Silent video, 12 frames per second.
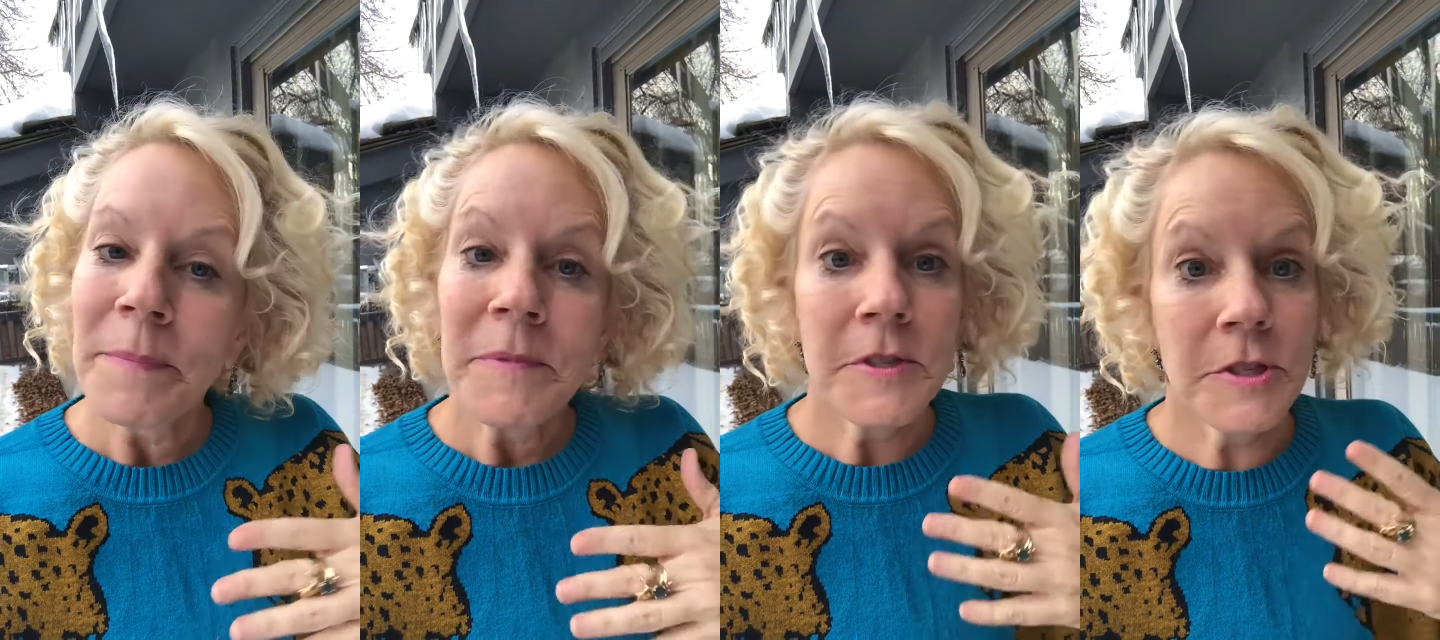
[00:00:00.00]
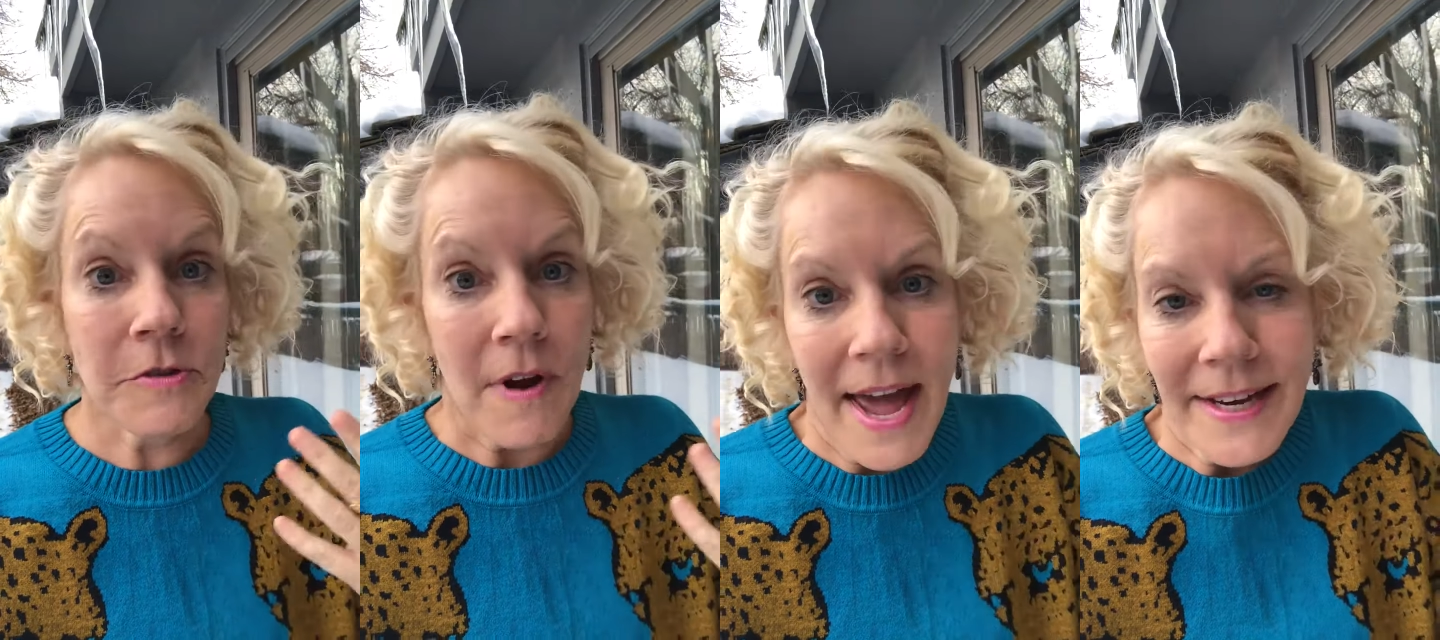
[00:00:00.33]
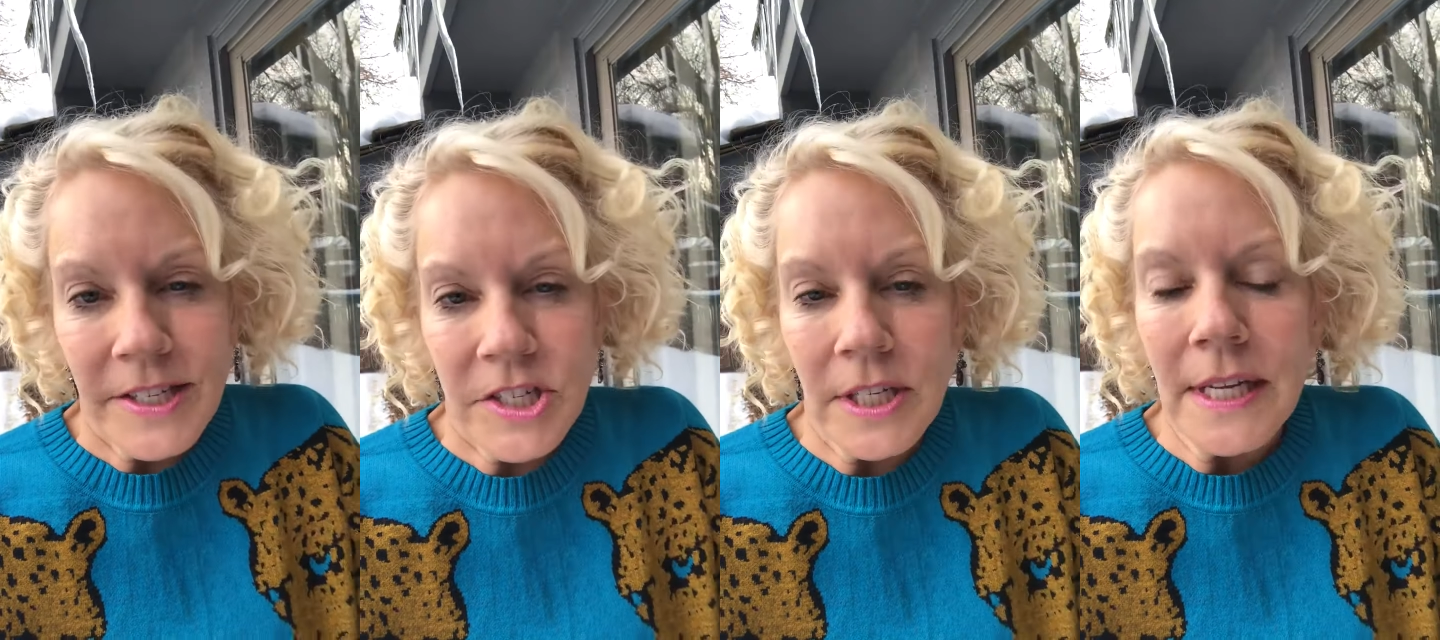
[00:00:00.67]

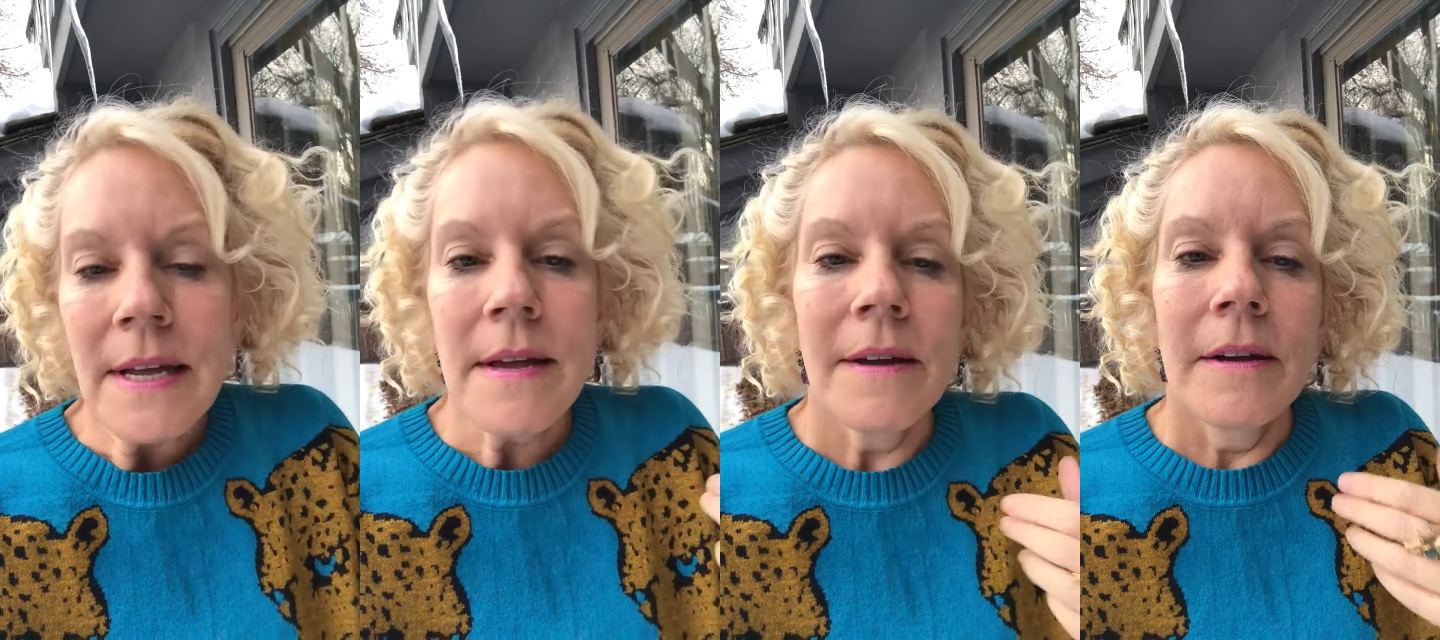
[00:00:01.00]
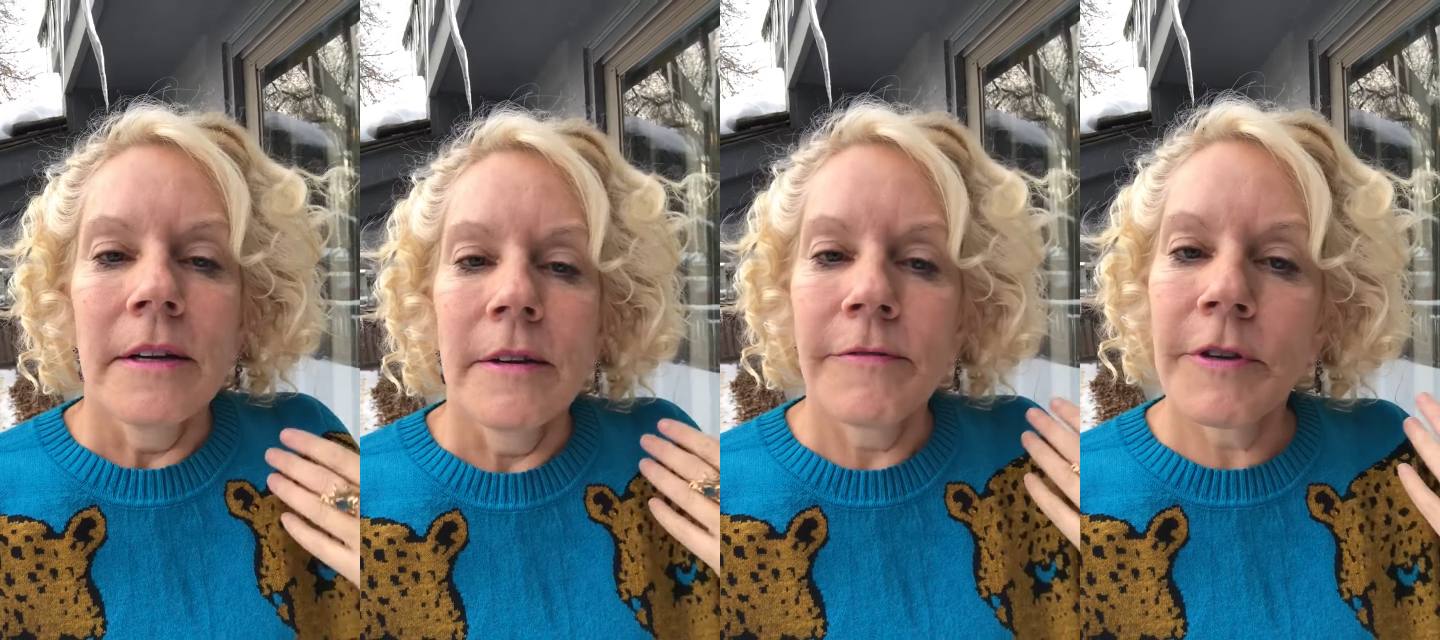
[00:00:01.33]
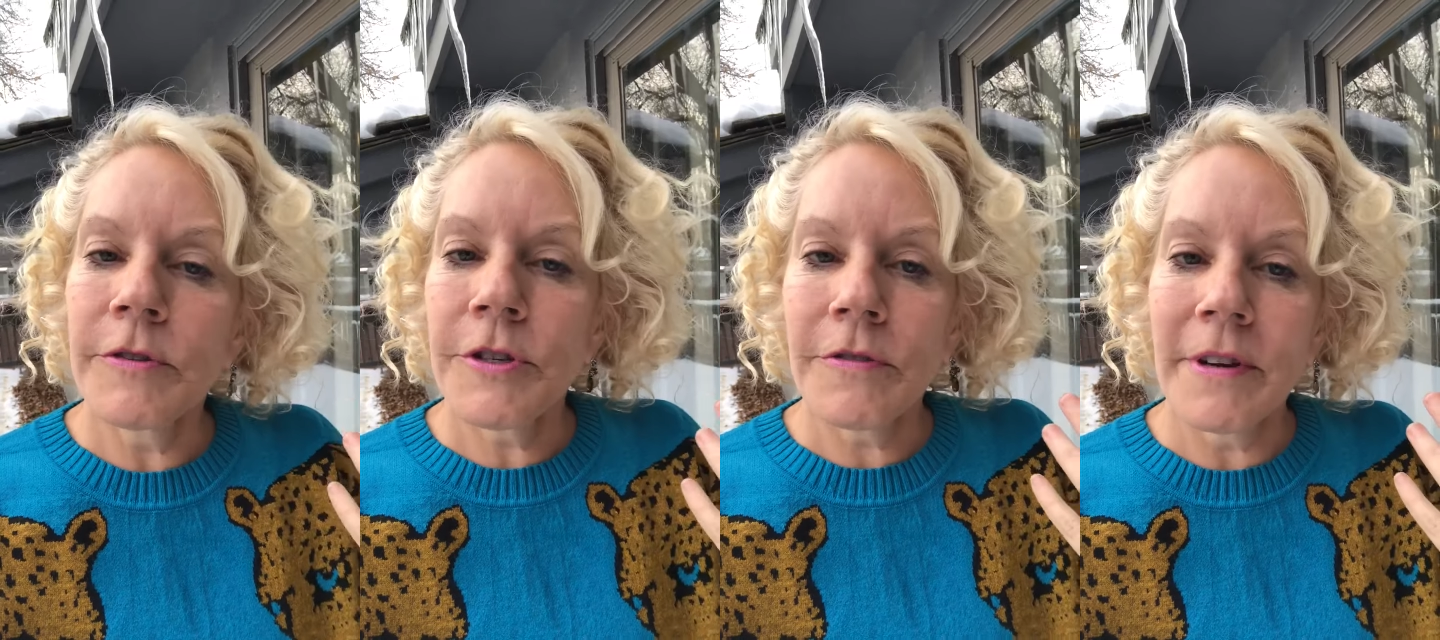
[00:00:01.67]
strategy,
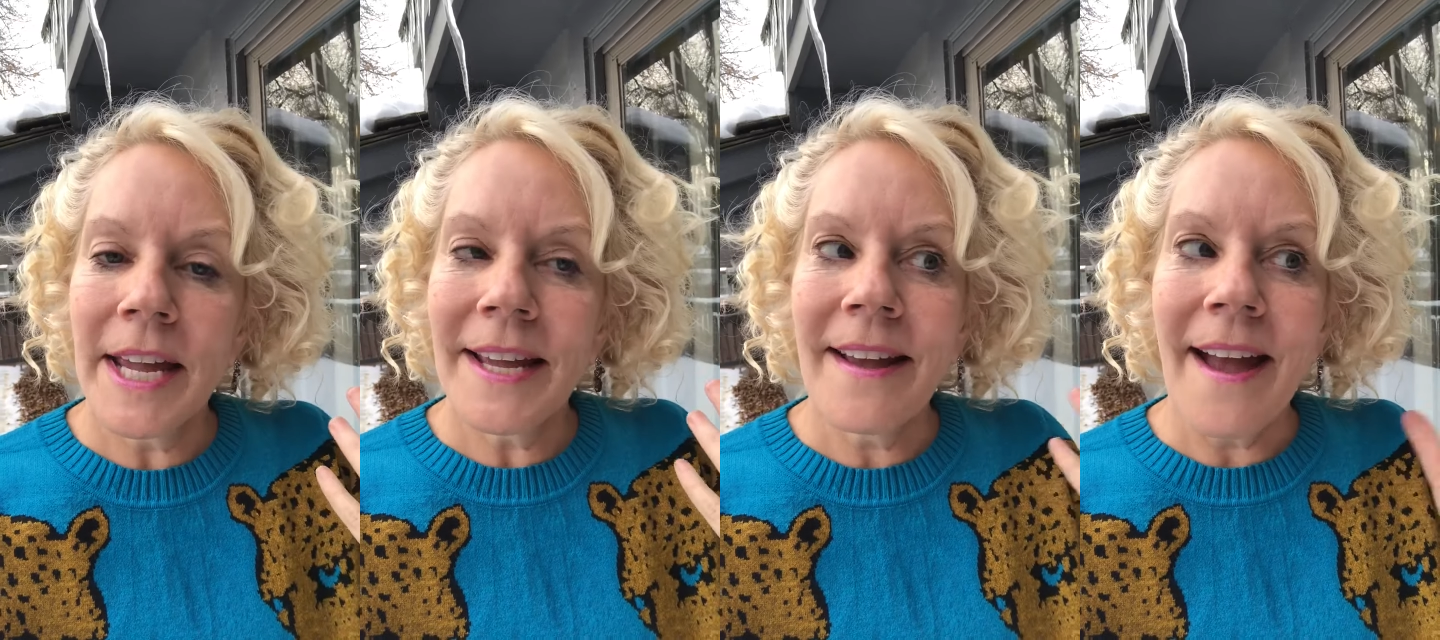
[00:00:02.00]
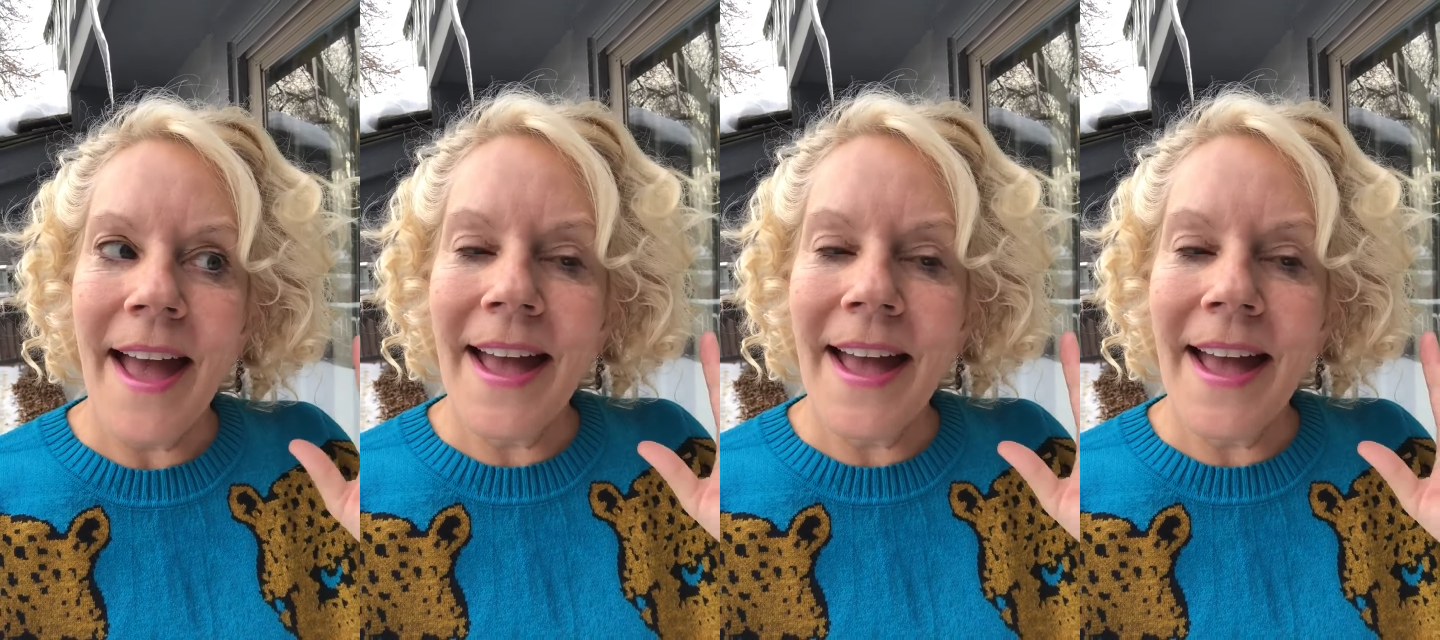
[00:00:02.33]
futuring,